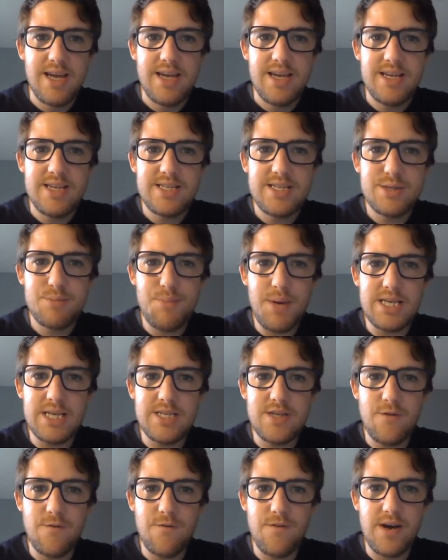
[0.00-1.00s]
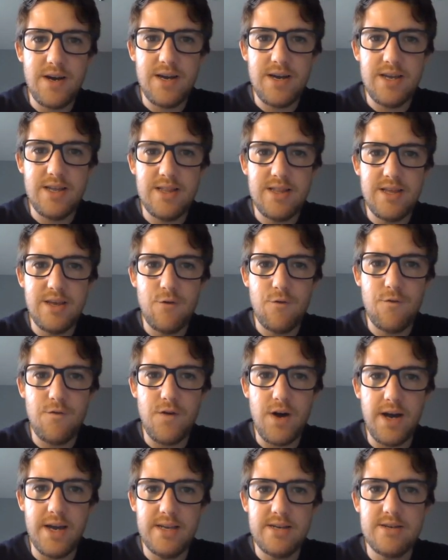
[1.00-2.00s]
is specify the
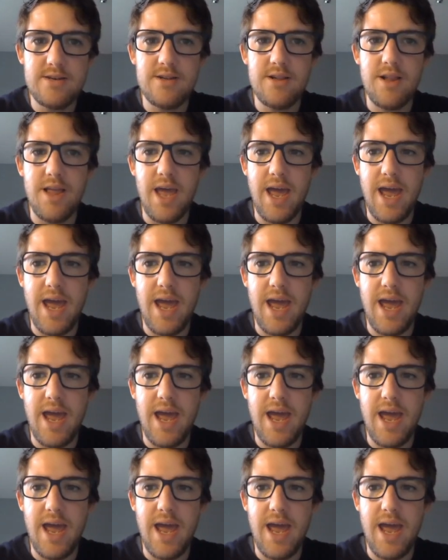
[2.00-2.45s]
final